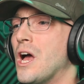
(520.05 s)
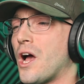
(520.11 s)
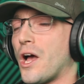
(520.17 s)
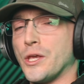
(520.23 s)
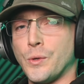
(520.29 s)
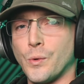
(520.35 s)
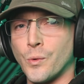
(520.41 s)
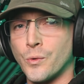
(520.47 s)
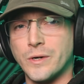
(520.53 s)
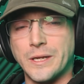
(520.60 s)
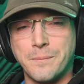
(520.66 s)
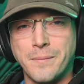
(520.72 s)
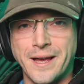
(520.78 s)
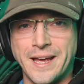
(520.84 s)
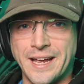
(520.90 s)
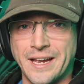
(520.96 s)
Are you already
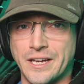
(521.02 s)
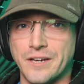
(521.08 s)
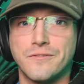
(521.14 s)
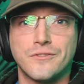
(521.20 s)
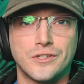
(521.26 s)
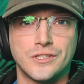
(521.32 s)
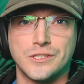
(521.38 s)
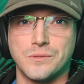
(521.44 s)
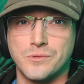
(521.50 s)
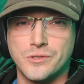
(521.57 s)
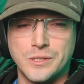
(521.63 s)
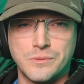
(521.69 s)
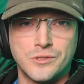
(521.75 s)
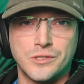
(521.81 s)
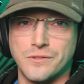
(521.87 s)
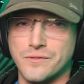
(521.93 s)
paying for a
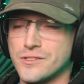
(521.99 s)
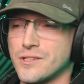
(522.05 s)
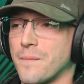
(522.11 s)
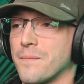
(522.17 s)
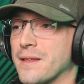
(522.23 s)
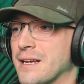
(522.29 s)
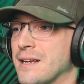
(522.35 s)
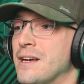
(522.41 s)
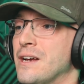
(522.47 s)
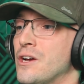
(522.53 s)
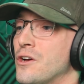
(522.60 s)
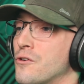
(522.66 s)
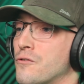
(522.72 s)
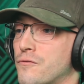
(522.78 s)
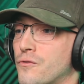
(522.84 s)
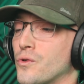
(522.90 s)
subscription of something
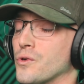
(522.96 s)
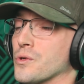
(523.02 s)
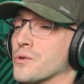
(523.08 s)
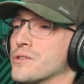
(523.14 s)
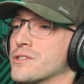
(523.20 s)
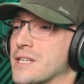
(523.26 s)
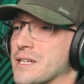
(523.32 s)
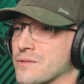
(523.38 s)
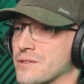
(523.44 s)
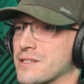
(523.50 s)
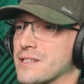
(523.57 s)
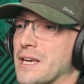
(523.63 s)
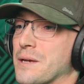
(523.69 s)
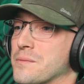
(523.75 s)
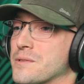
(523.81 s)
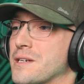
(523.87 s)
for your
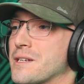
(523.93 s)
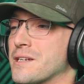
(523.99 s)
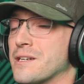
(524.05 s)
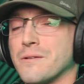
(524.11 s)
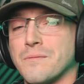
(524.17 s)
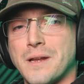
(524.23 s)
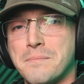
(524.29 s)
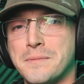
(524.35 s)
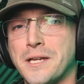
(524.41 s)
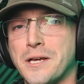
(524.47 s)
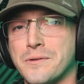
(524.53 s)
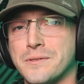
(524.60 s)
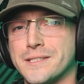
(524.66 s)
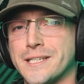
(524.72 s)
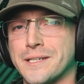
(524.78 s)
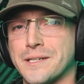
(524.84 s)
soundscapes? I don't know. Let me
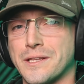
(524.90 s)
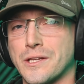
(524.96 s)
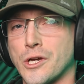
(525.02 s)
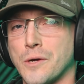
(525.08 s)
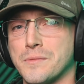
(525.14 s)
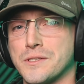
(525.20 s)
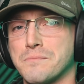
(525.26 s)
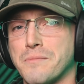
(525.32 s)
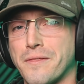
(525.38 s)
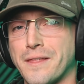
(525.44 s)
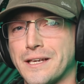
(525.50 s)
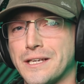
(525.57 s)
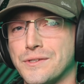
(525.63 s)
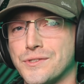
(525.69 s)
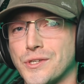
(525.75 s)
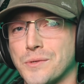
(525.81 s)
know down in the comments. But
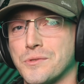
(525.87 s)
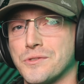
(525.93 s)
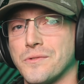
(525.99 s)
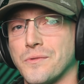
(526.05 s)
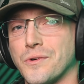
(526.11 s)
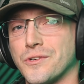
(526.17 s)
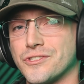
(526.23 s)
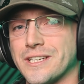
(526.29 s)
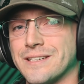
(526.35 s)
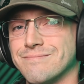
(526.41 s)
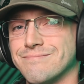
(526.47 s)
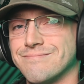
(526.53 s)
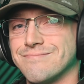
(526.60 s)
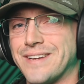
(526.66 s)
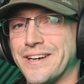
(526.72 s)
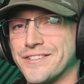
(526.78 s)
thank you so much for watching.
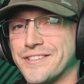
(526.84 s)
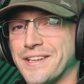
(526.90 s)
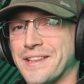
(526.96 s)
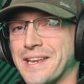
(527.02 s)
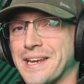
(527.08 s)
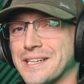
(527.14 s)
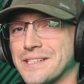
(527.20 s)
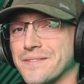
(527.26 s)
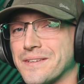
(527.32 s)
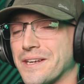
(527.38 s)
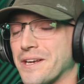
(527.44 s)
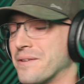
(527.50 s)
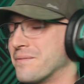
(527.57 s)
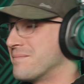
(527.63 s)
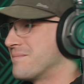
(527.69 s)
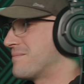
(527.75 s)
I'll see you in the next video.